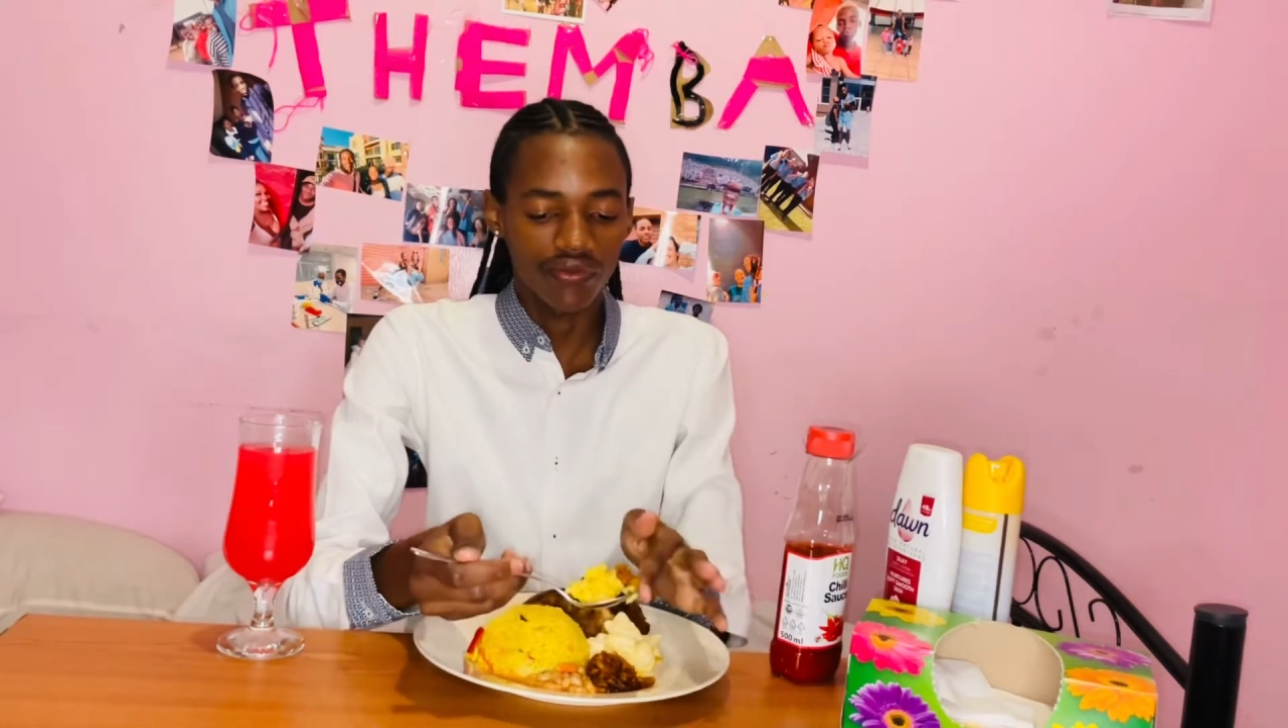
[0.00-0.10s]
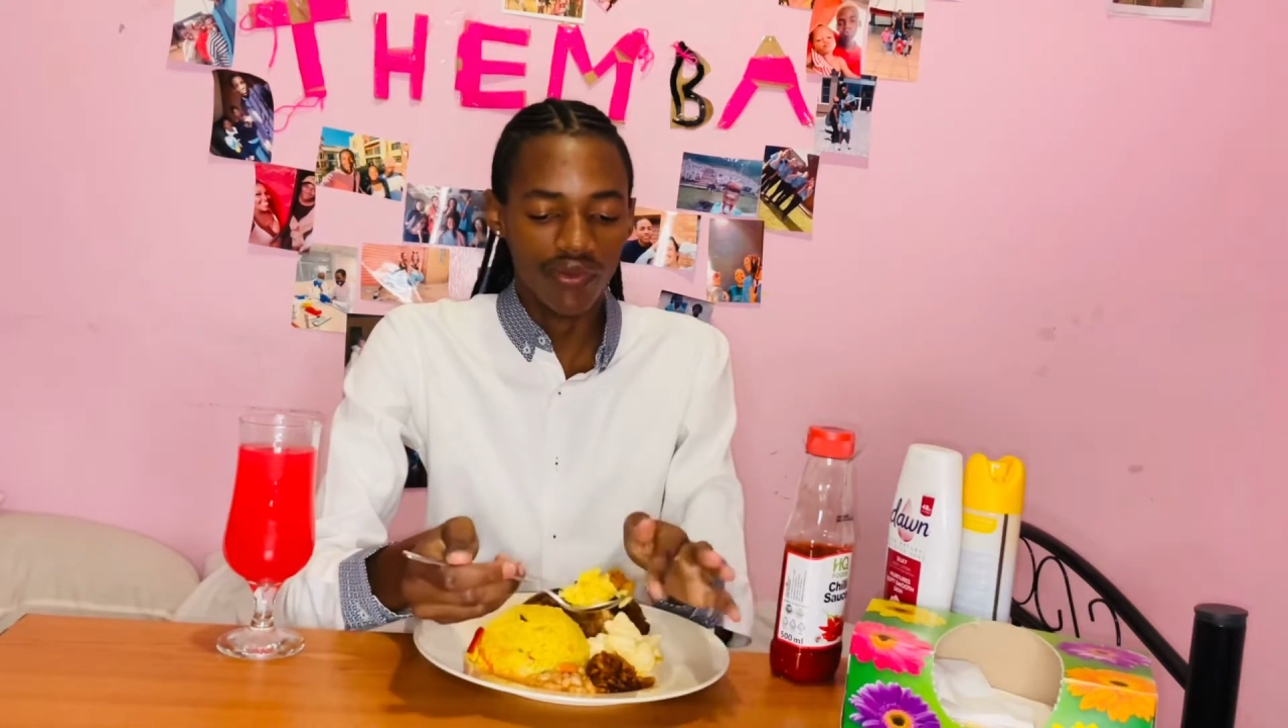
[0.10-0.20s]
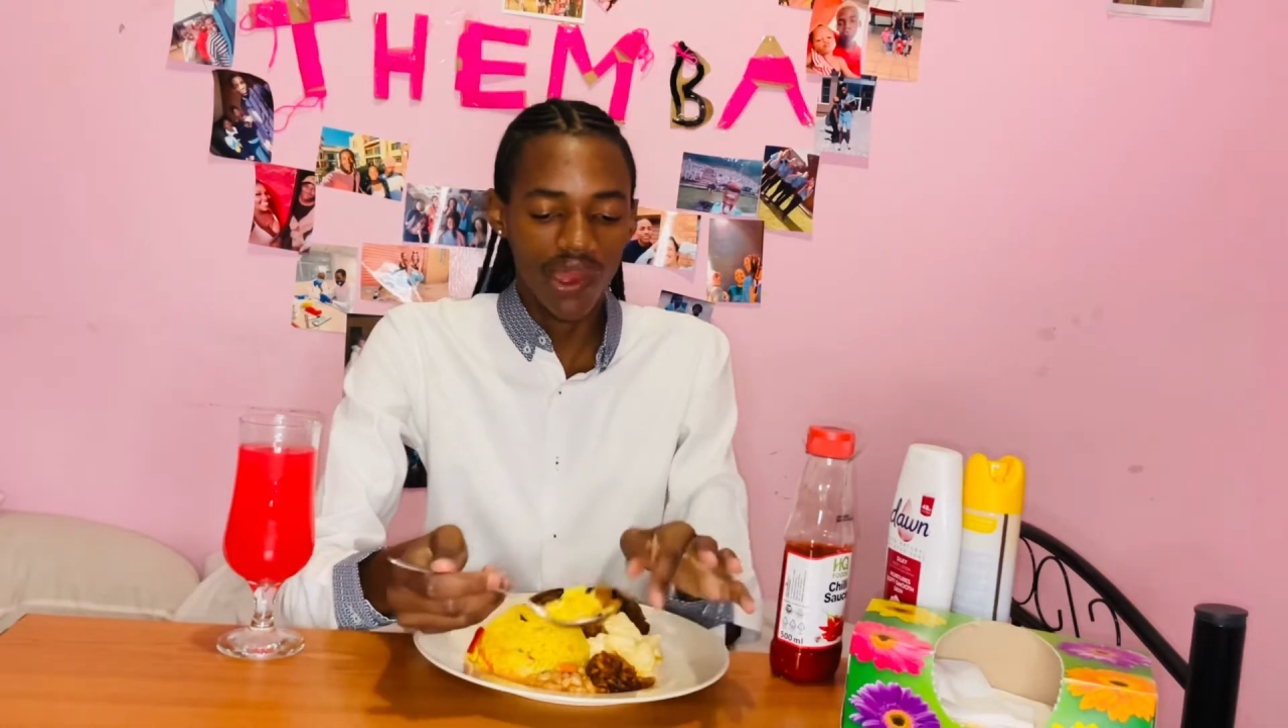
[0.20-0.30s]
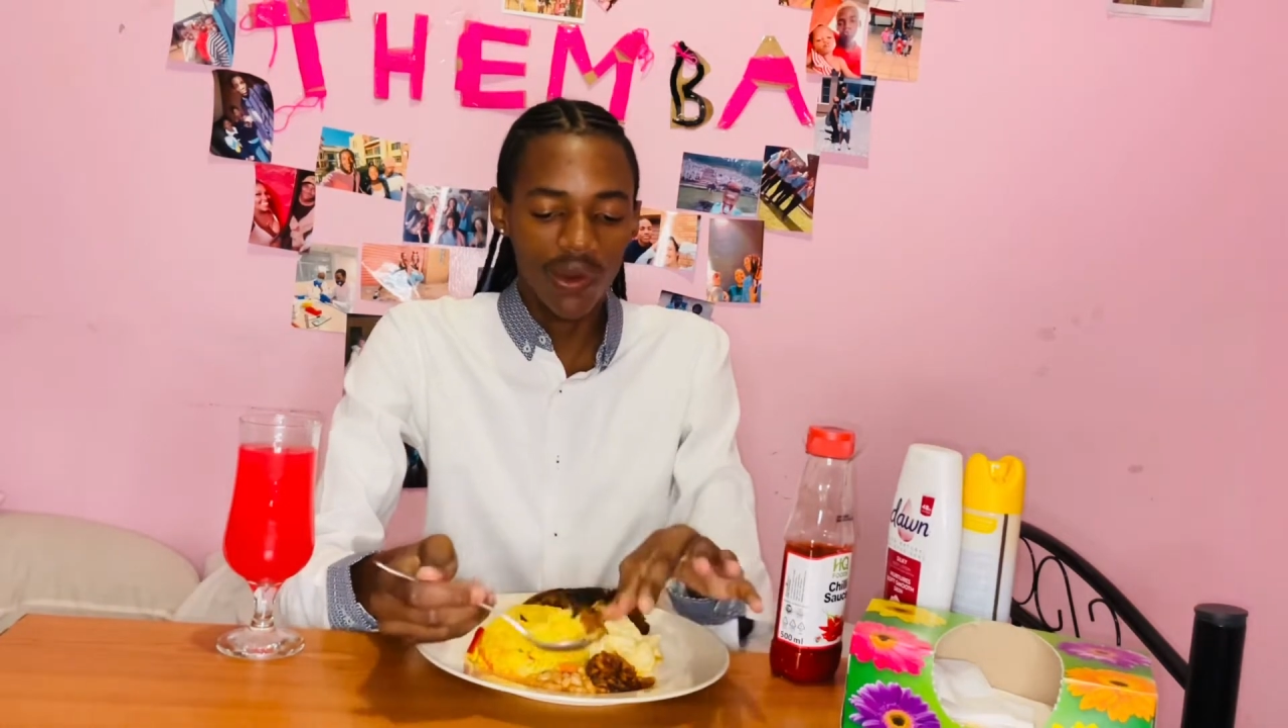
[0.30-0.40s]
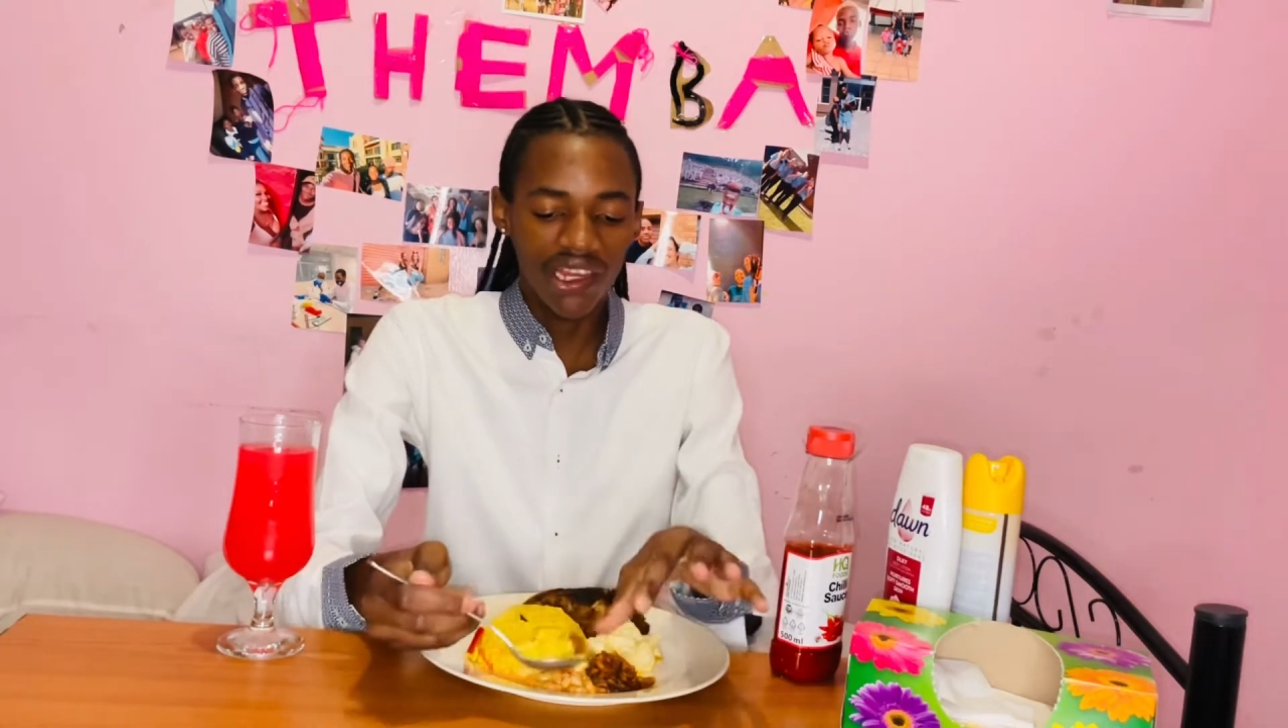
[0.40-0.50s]

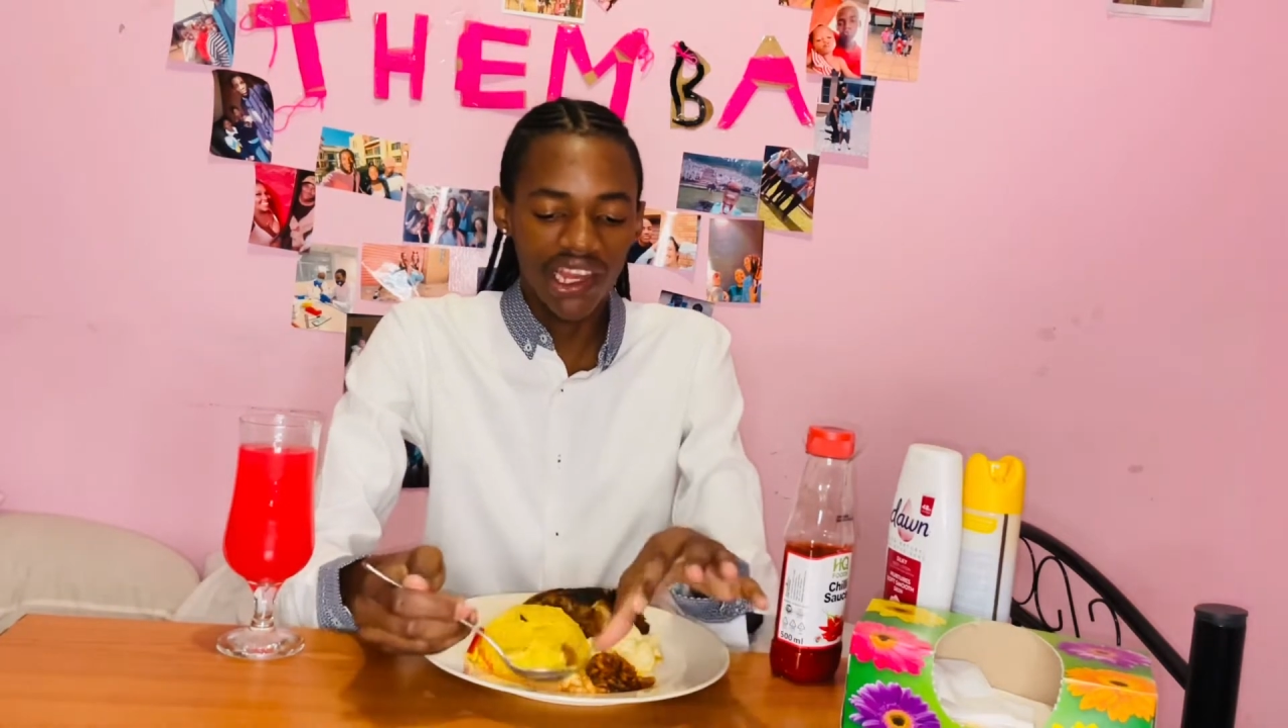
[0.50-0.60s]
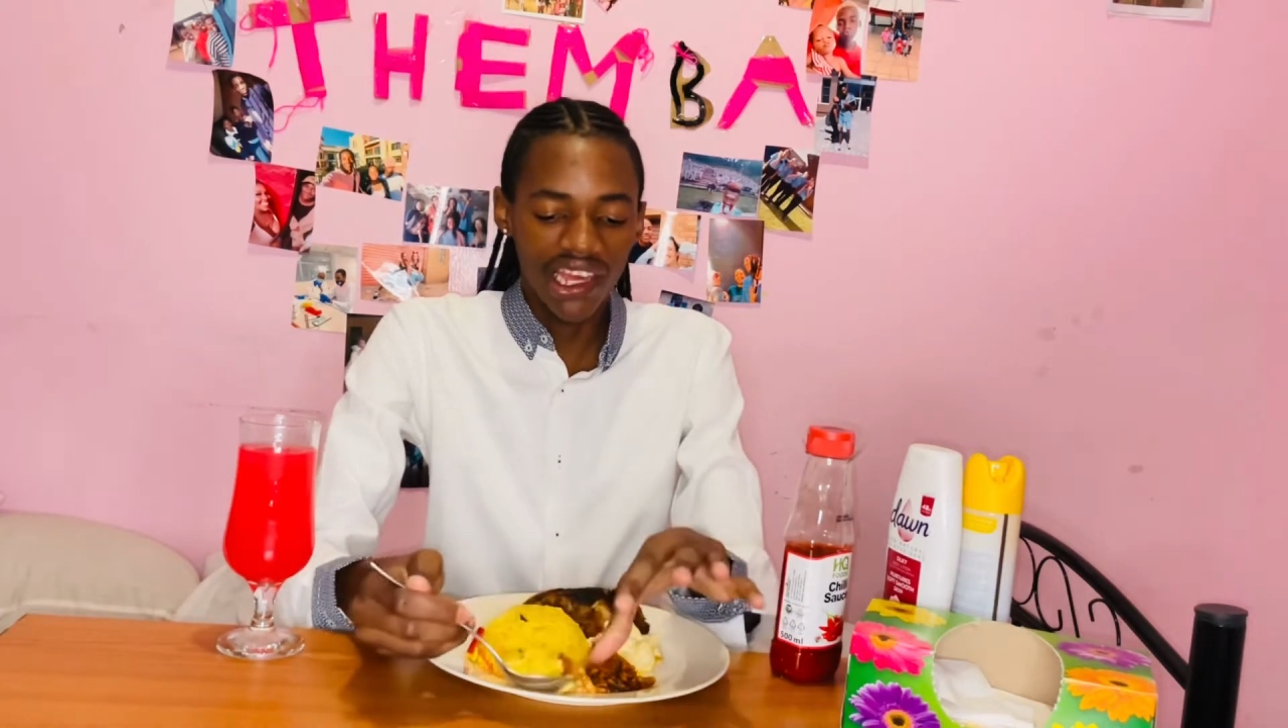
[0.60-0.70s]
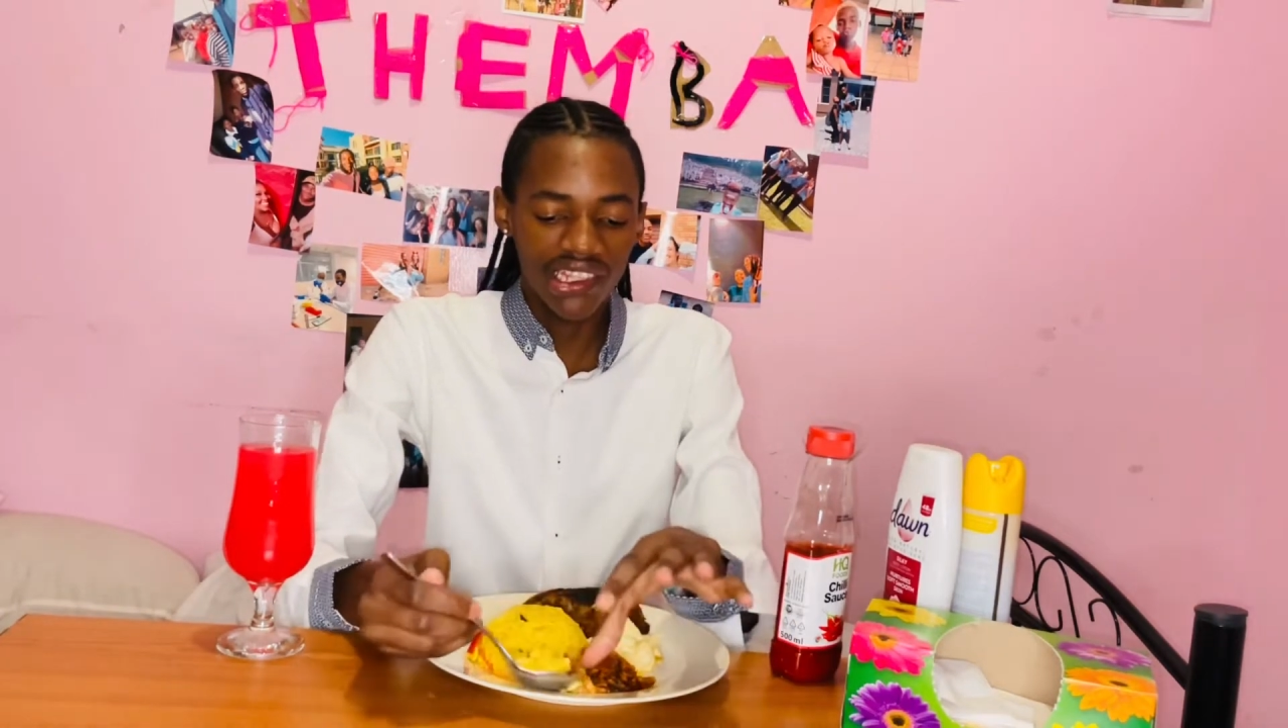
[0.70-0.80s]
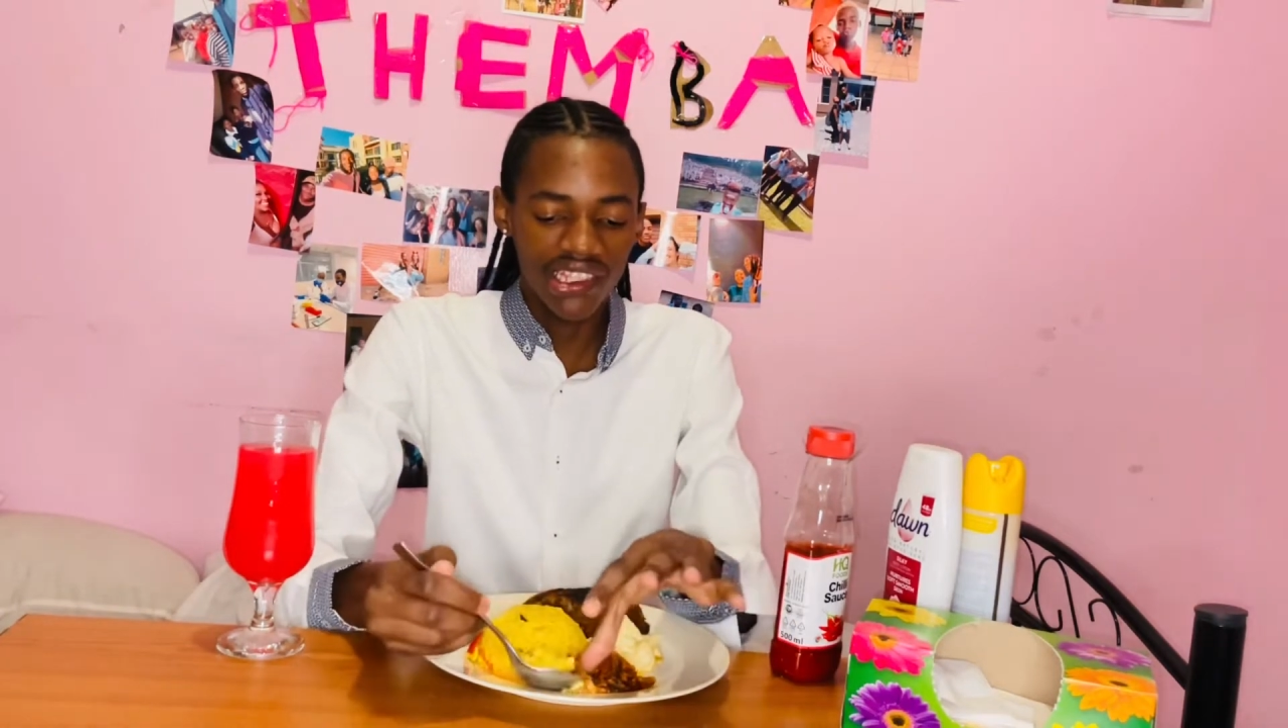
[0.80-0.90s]
I wanna like